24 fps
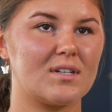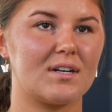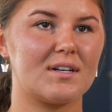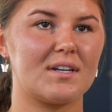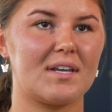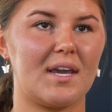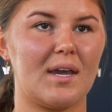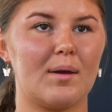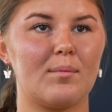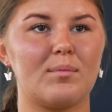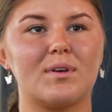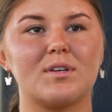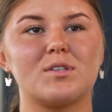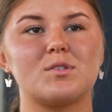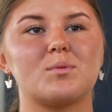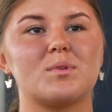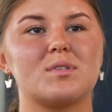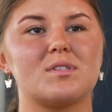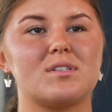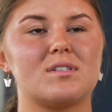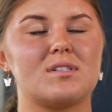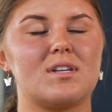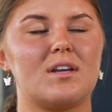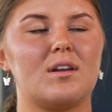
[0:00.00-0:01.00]
on campus
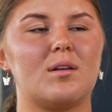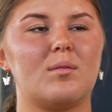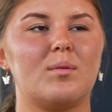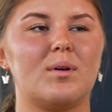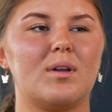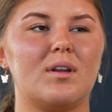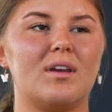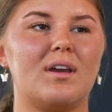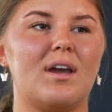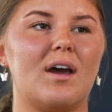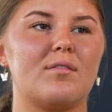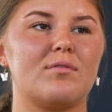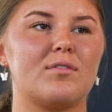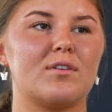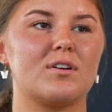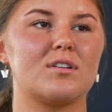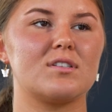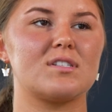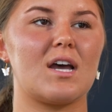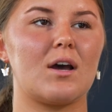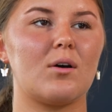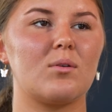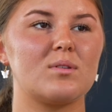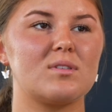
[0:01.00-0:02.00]
with sustainability
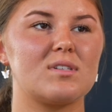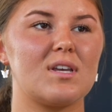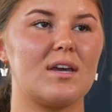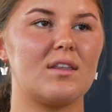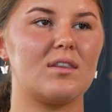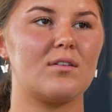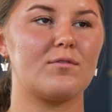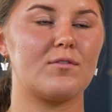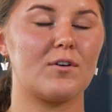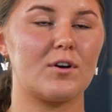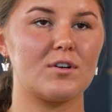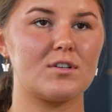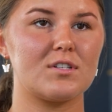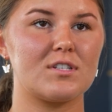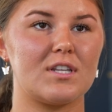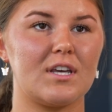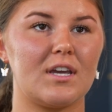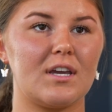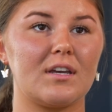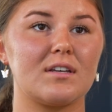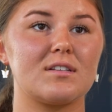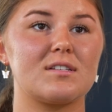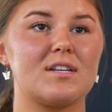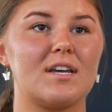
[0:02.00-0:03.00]
efforts, I would say the first
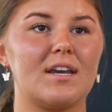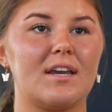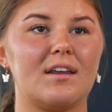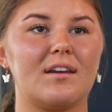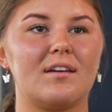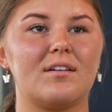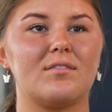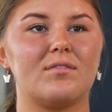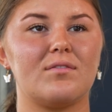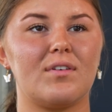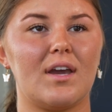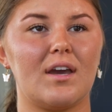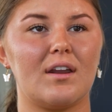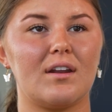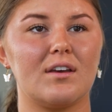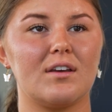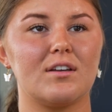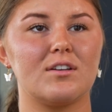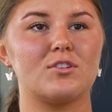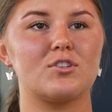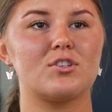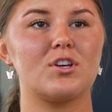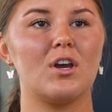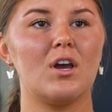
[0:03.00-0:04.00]
thing is taking
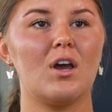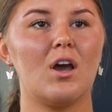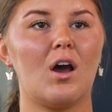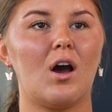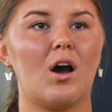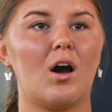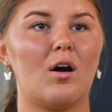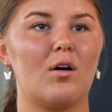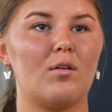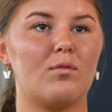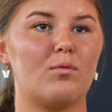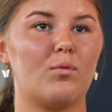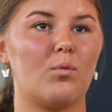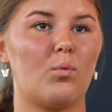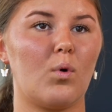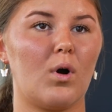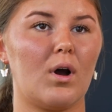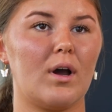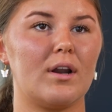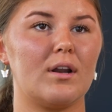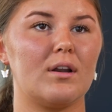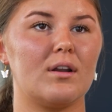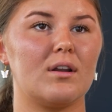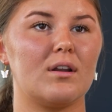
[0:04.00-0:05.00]
advantage of
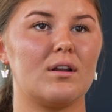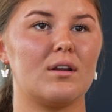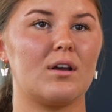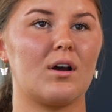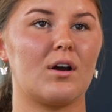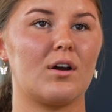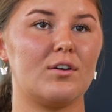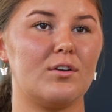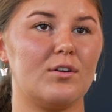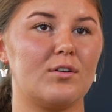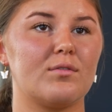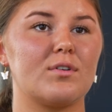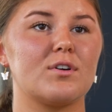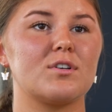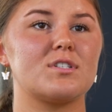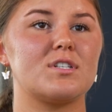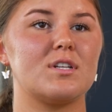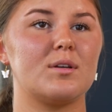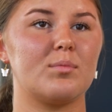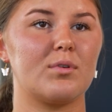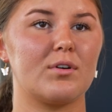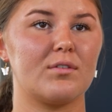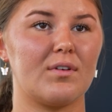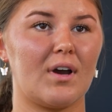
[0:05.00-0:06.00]
what our
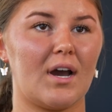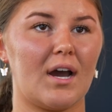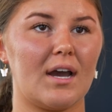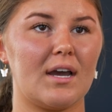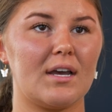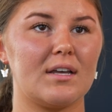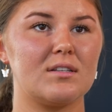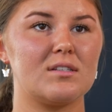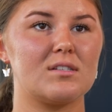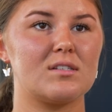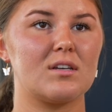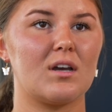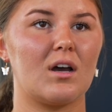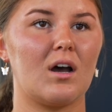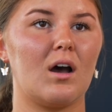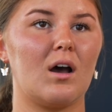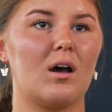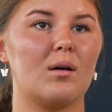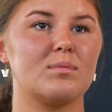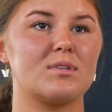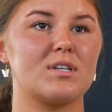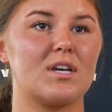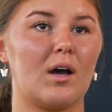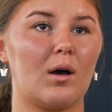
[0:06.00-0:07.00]
university provides
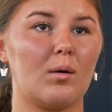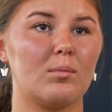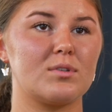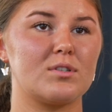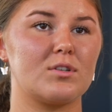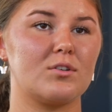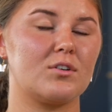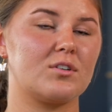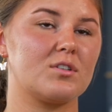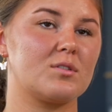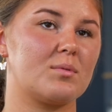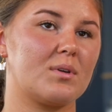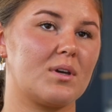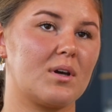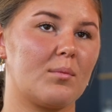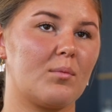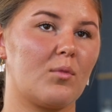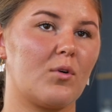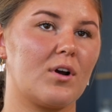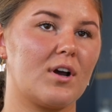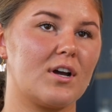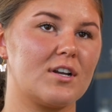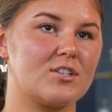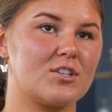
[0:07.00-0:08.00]
um, to help students become
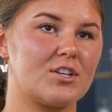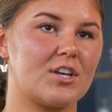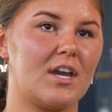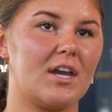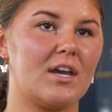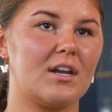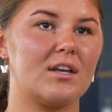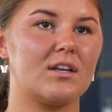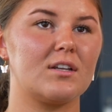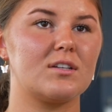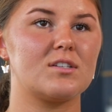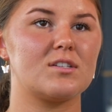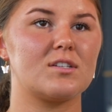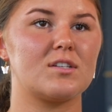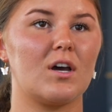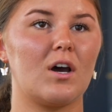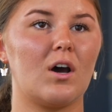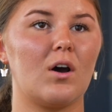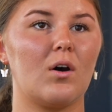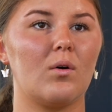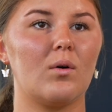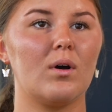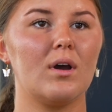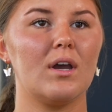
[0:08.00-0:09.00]
more educated.
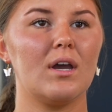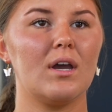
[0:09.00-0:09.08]
So,